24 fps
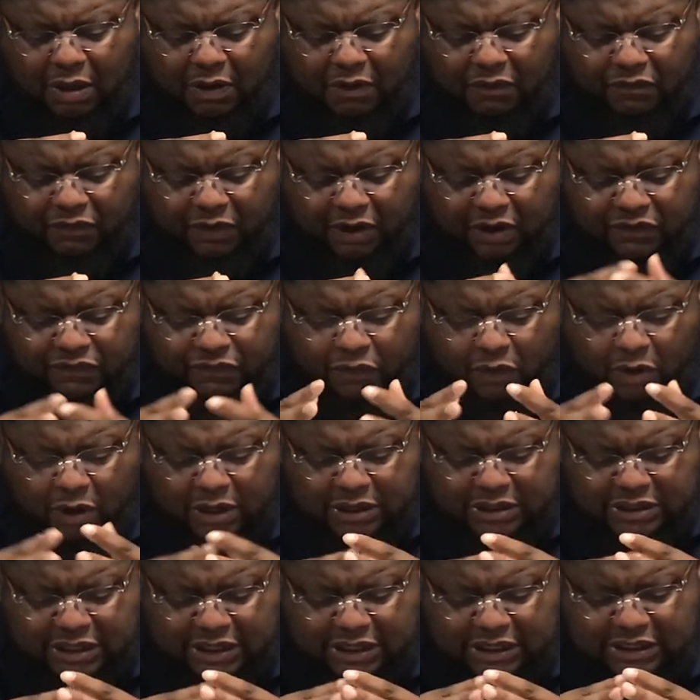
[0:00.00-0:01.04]
Verse
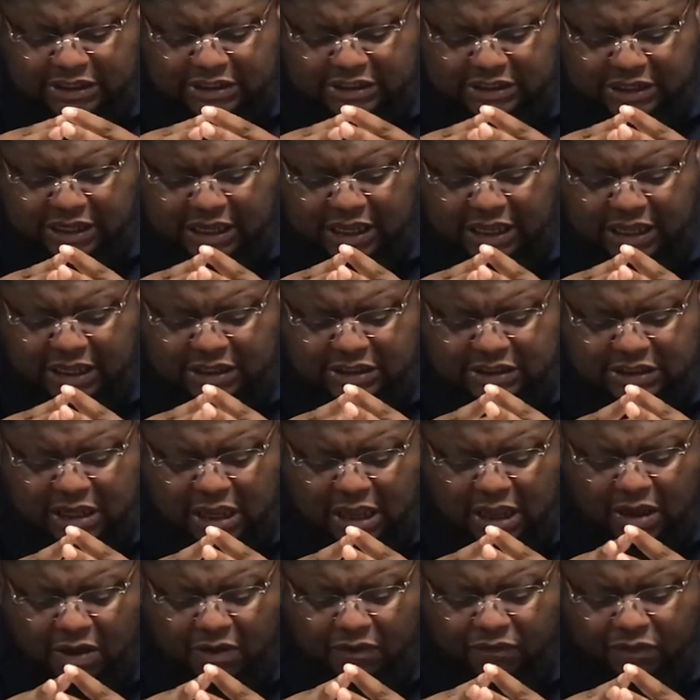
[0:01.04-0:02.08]
14 says,
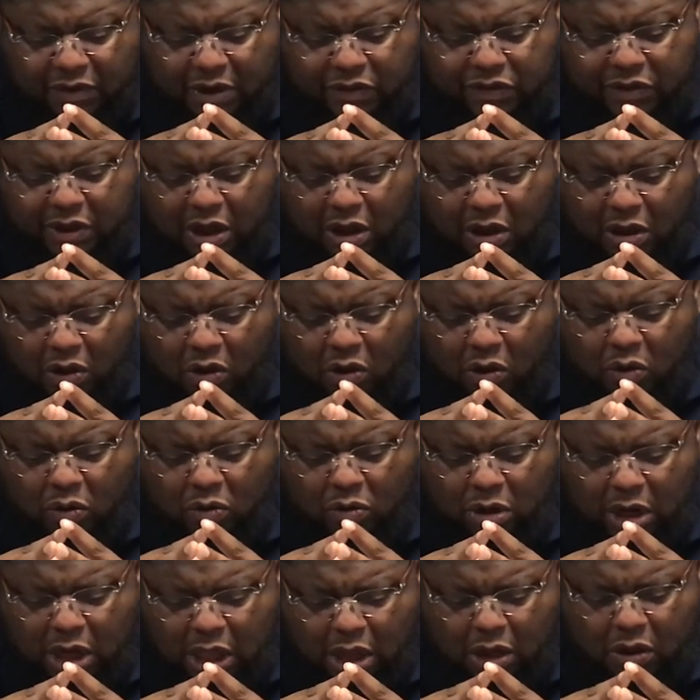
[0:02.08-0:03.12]
for the
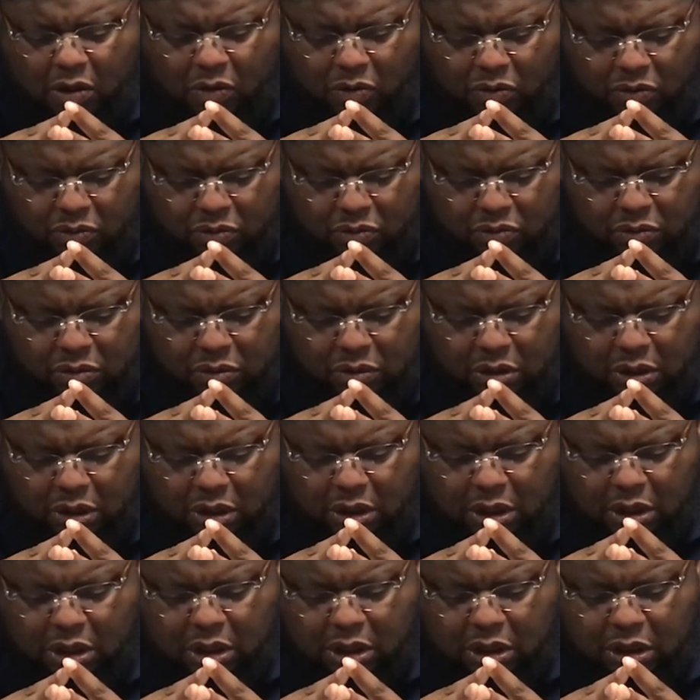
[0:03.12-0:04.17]
whole law
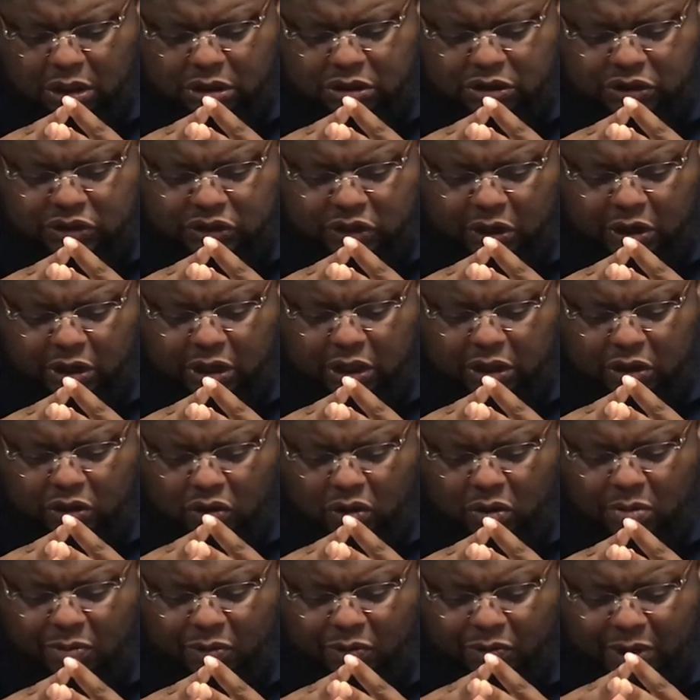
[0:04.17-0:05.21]
concerning human